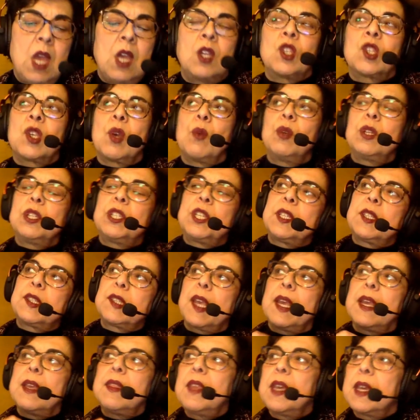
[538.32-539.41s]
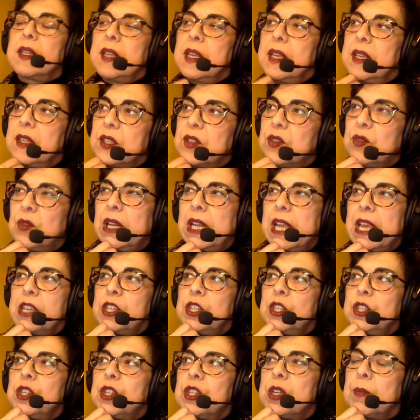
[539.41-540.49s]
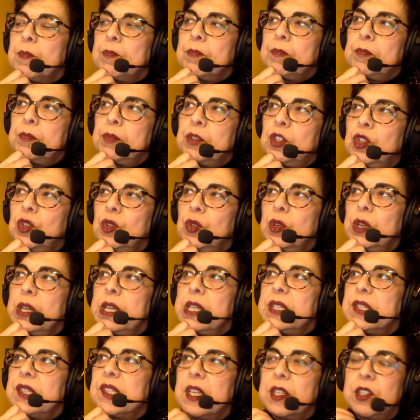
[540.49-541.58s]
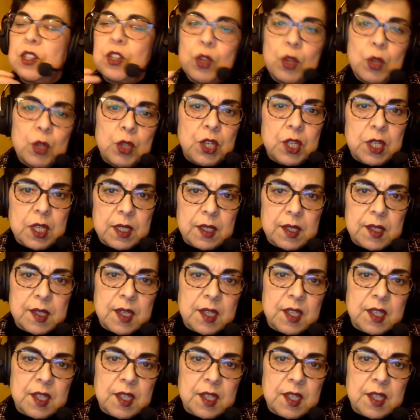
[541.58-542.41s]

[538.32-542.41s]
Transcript: So would you say that his relationship to institutions,